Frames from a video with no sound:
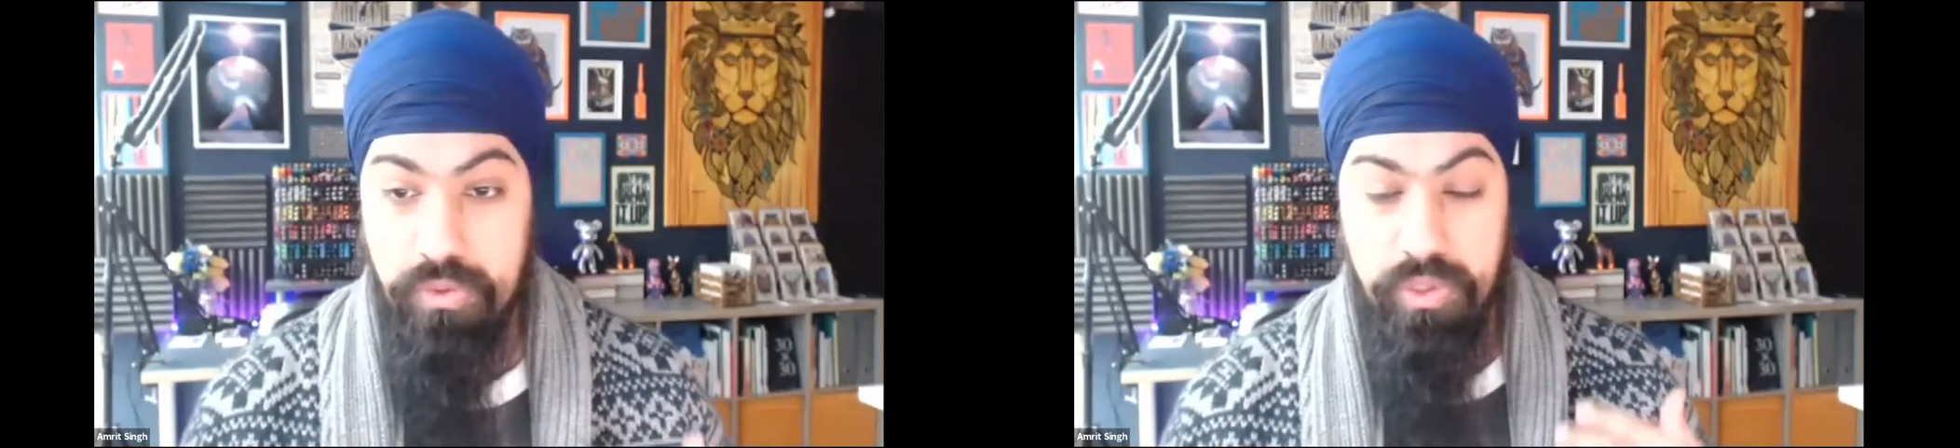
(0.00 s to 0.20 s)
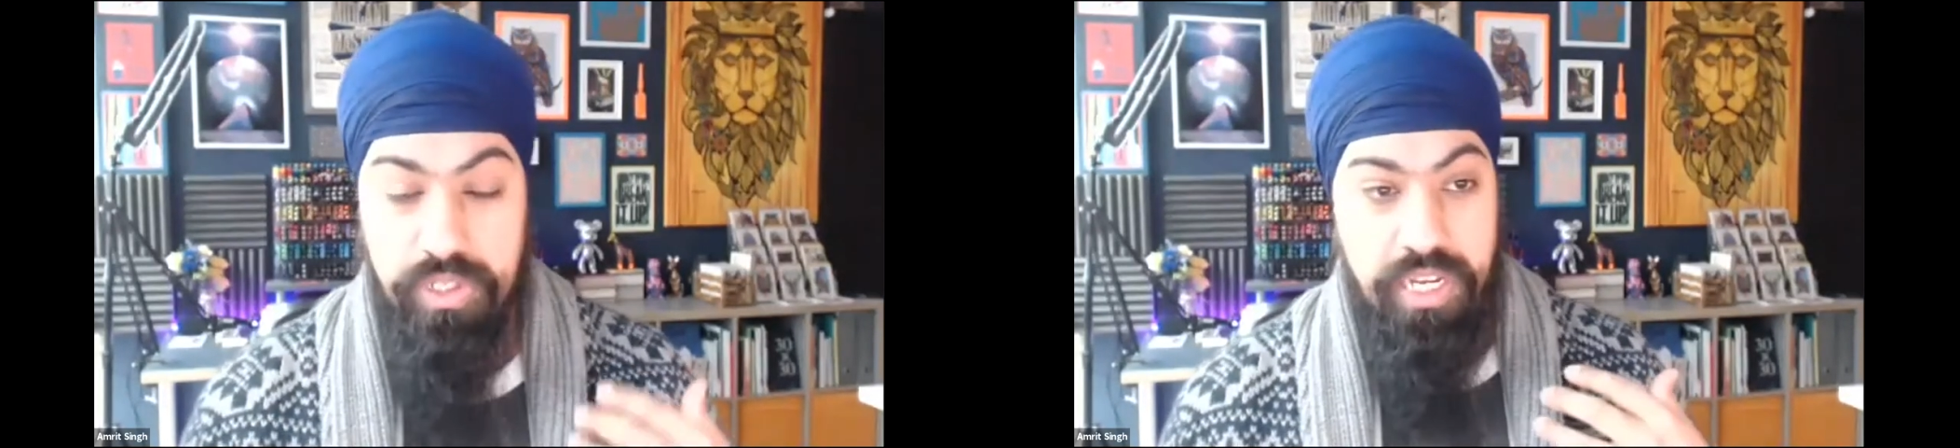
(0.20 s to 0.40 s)

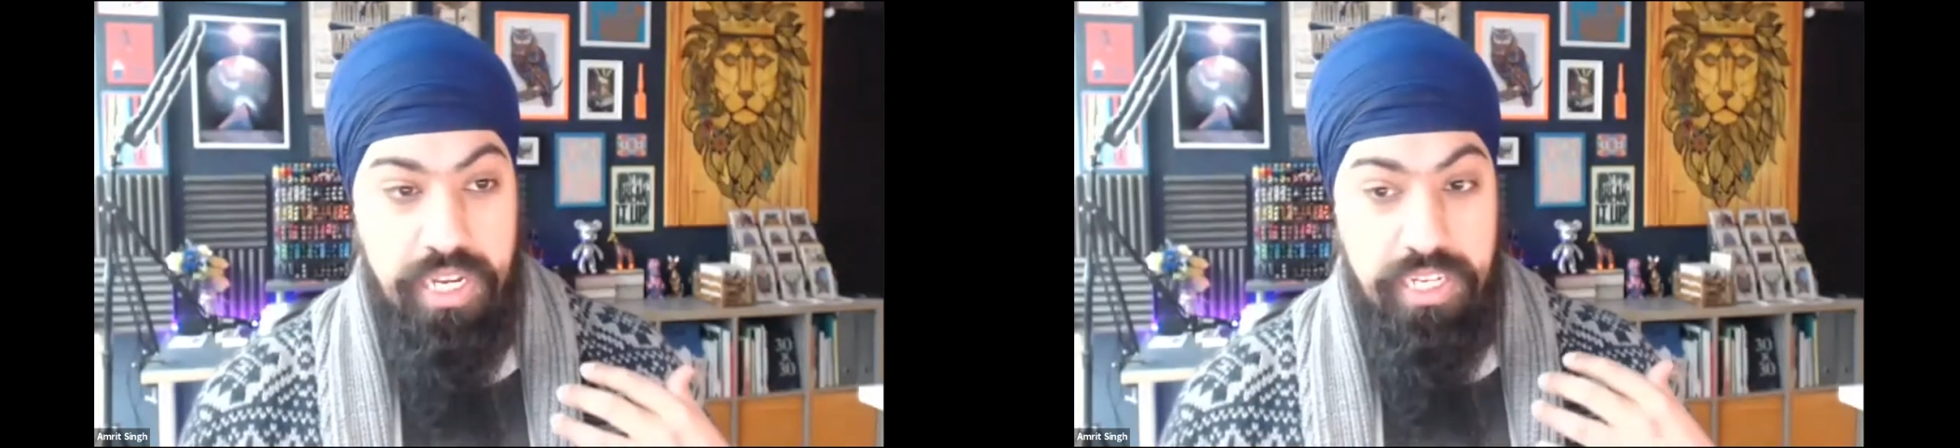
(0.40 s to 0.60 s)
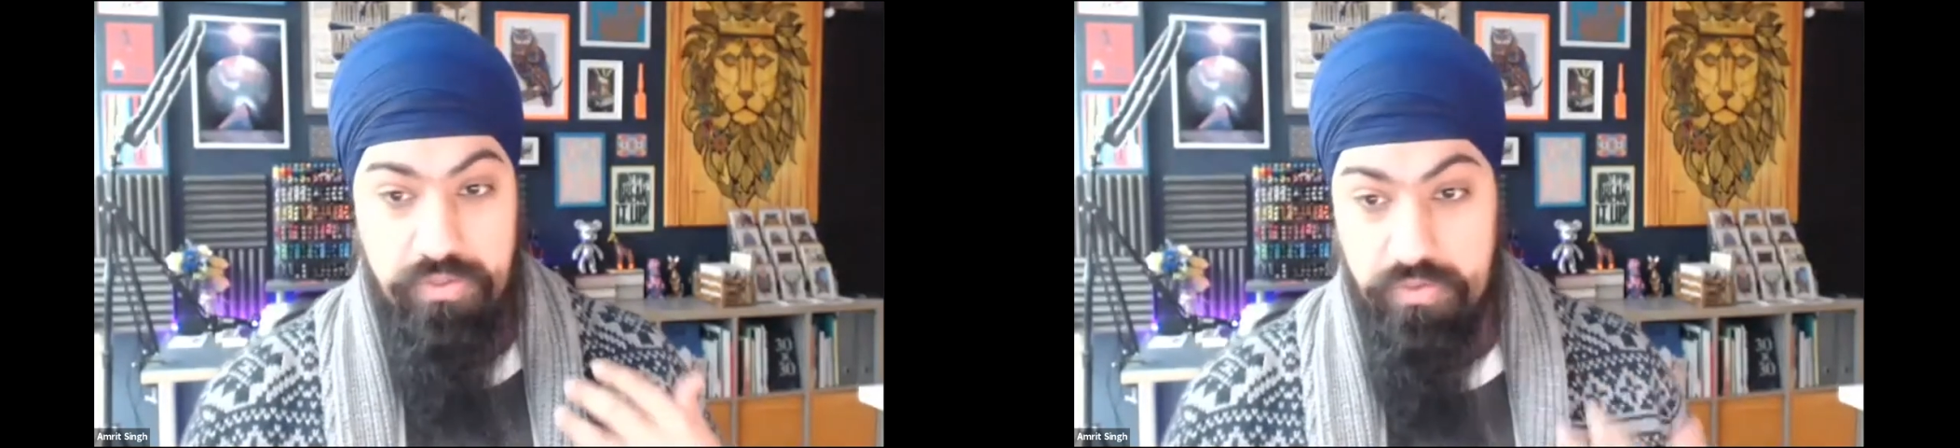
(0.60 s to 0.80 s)
which
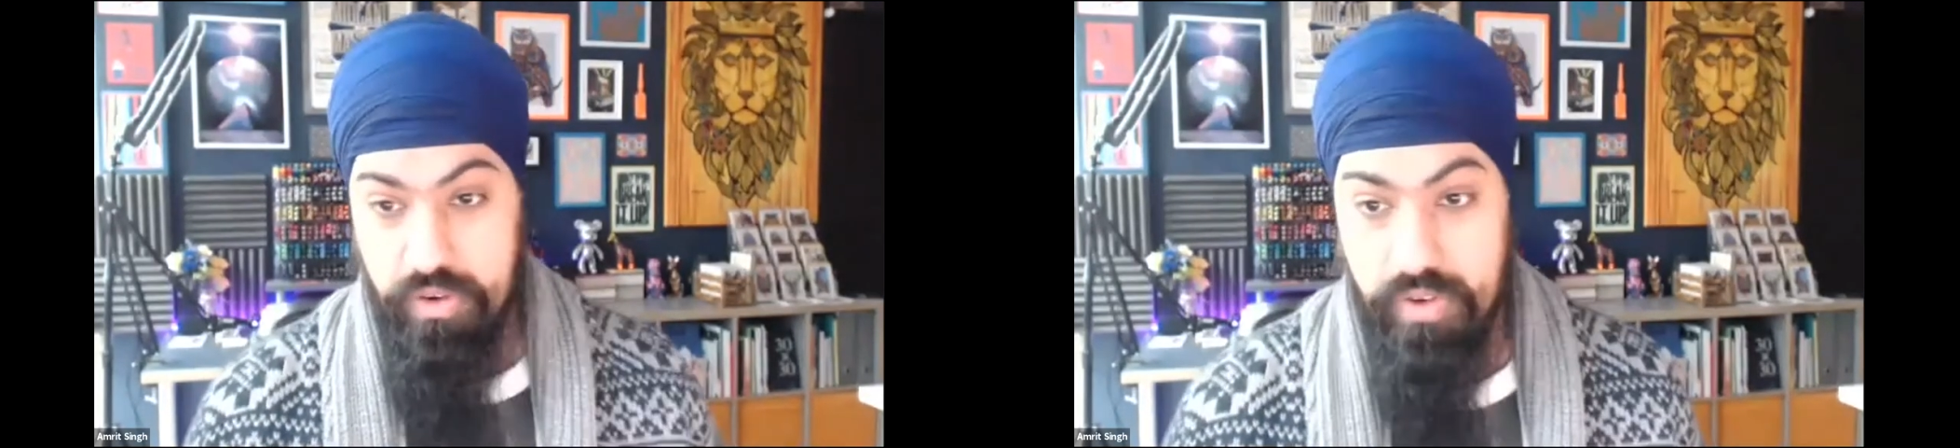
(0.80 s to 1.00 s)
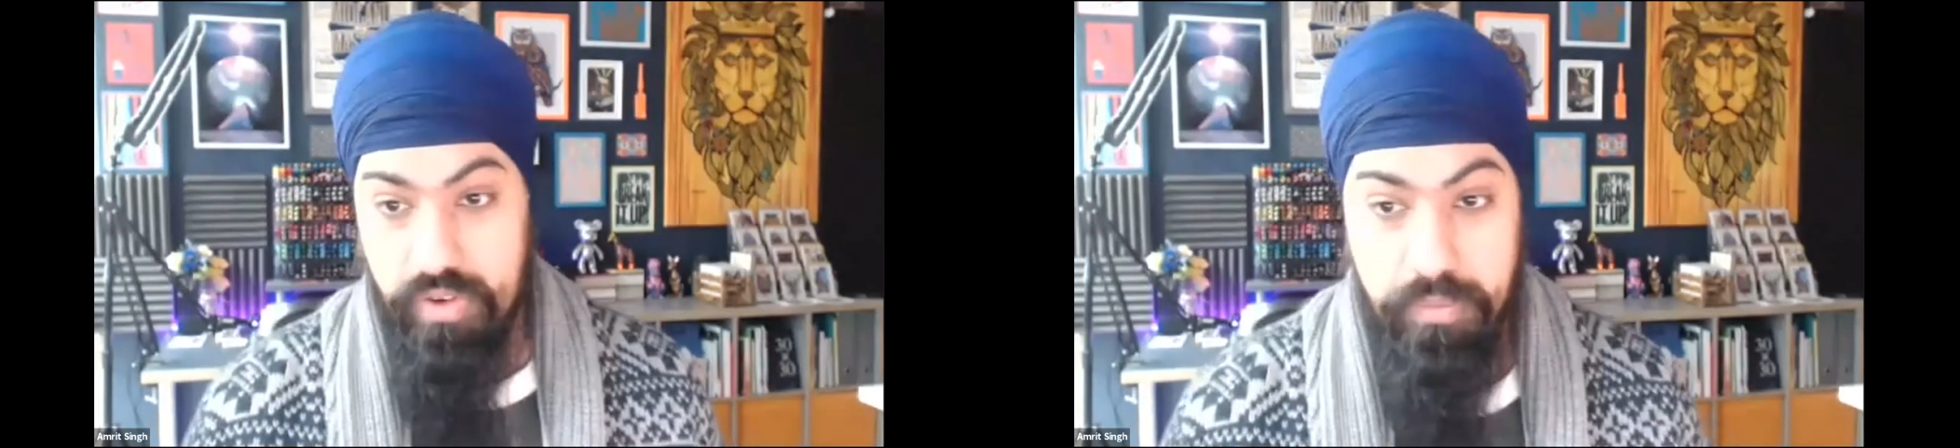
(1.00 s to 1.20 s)
is
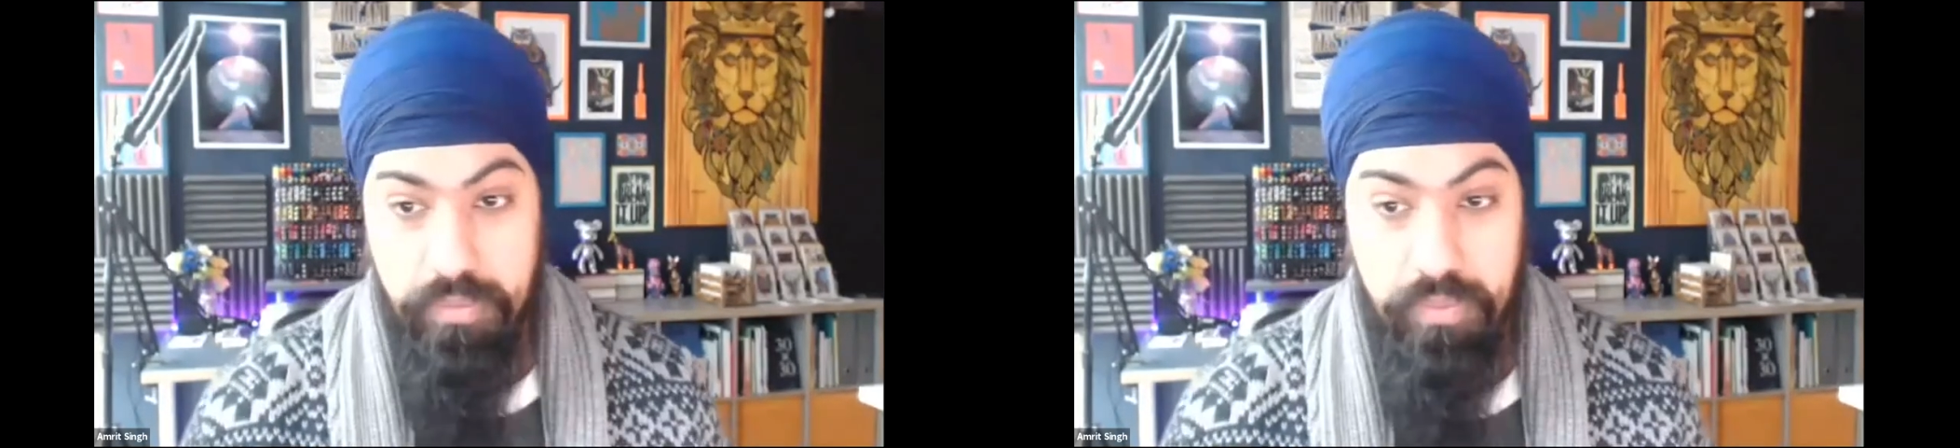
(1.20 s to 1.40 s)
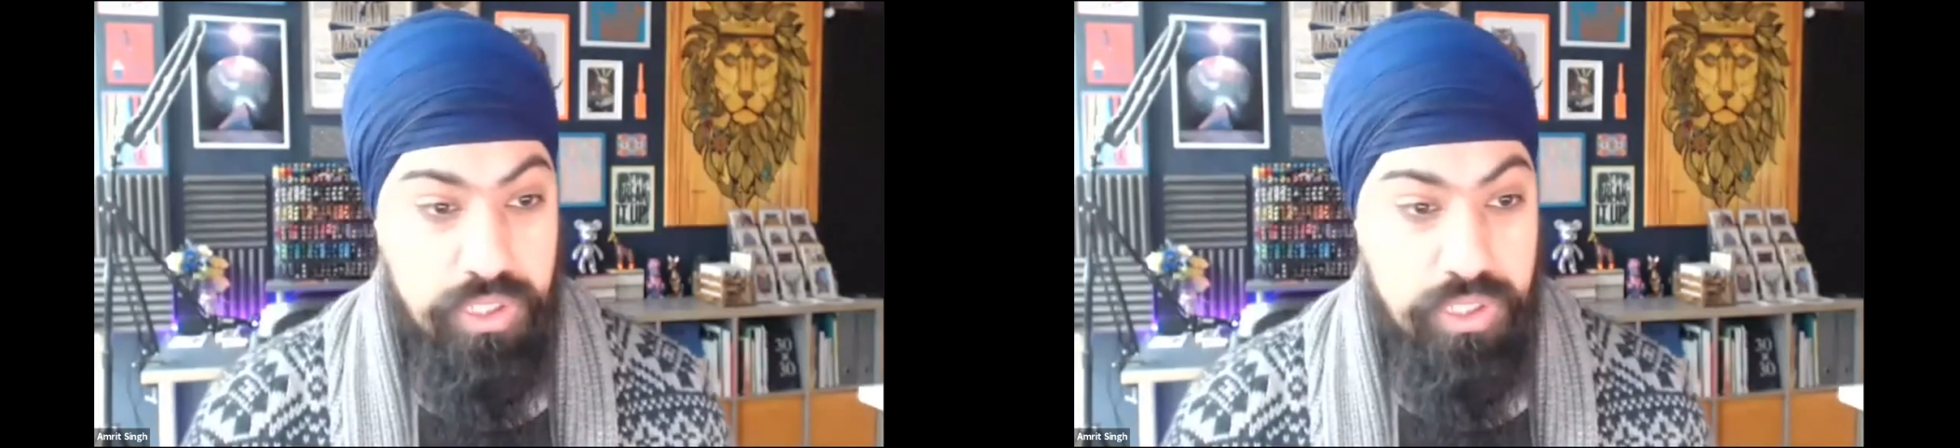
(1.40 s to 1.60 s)
very, very
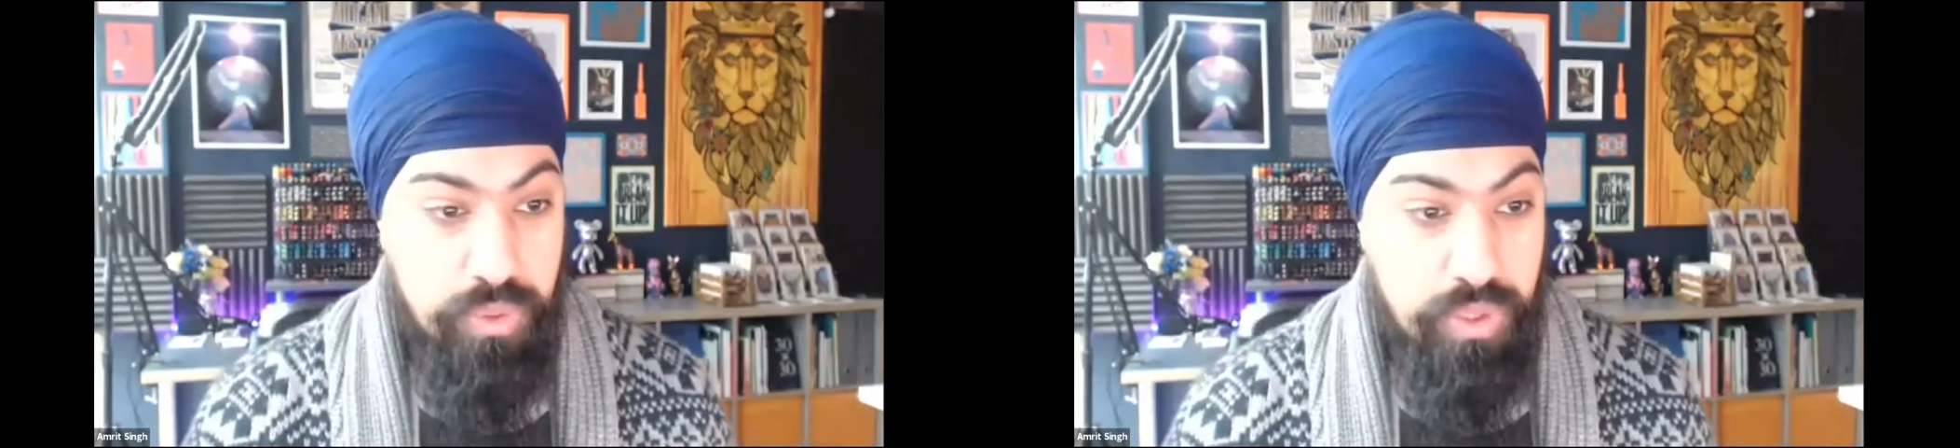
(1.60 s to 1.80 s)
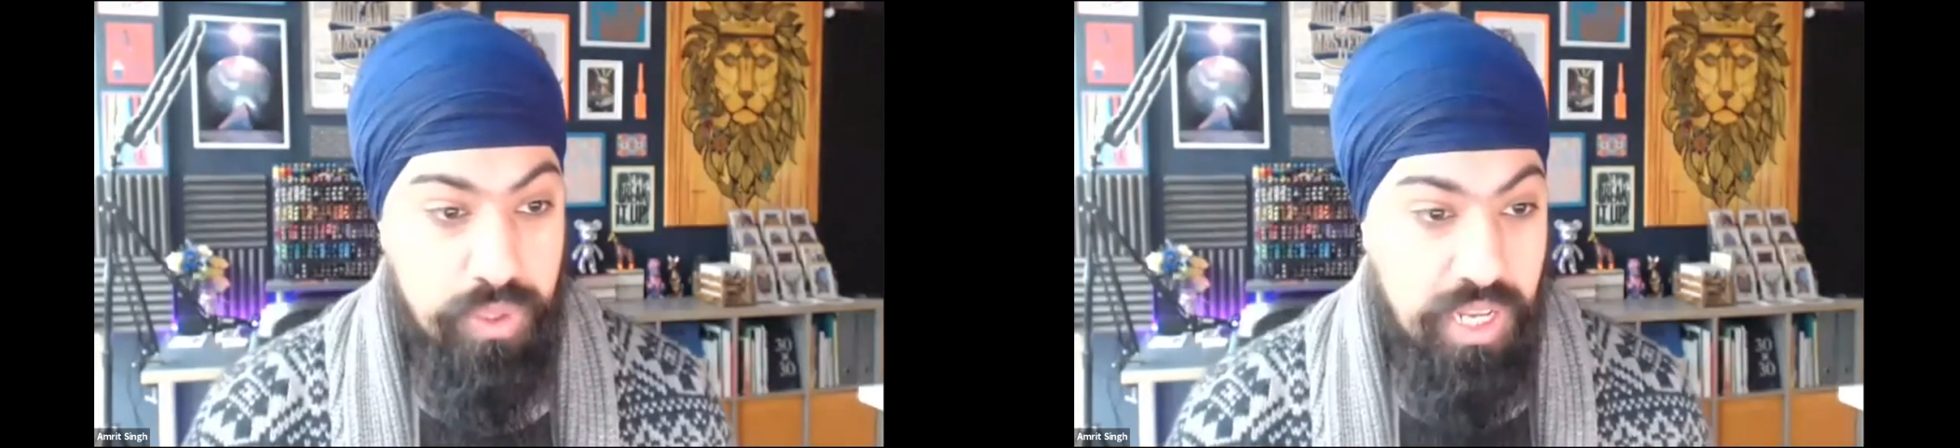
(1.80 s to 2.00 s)
important
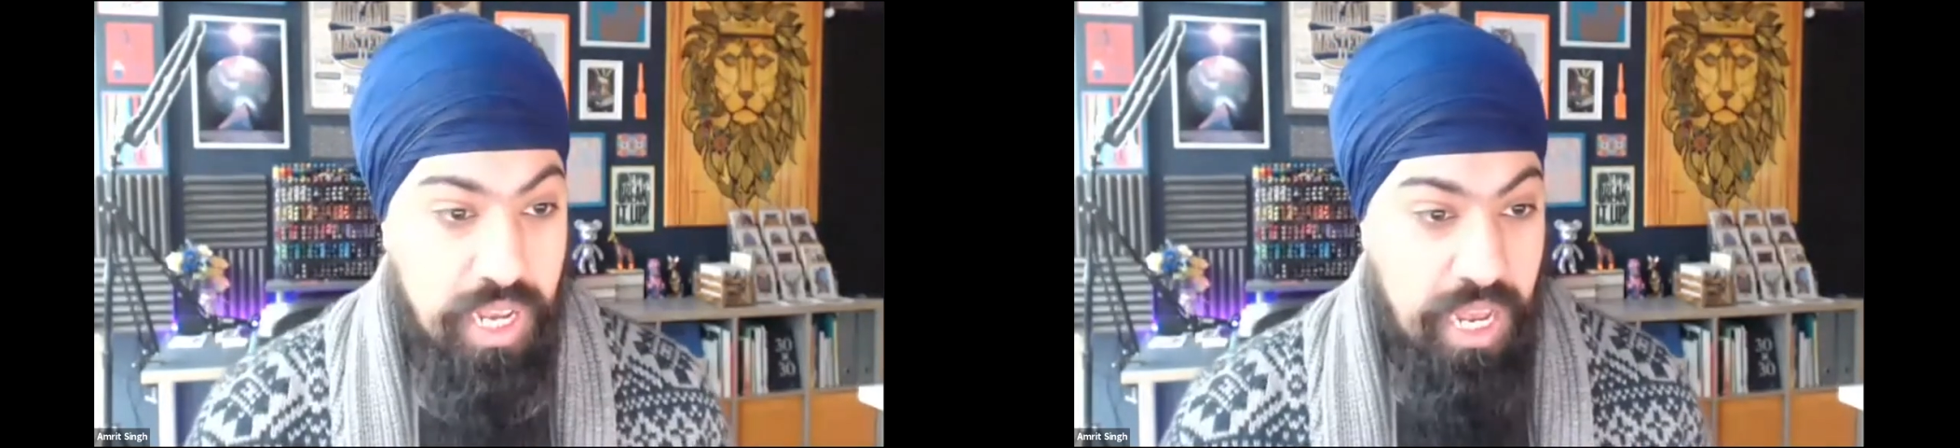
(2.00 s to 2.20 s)
to us.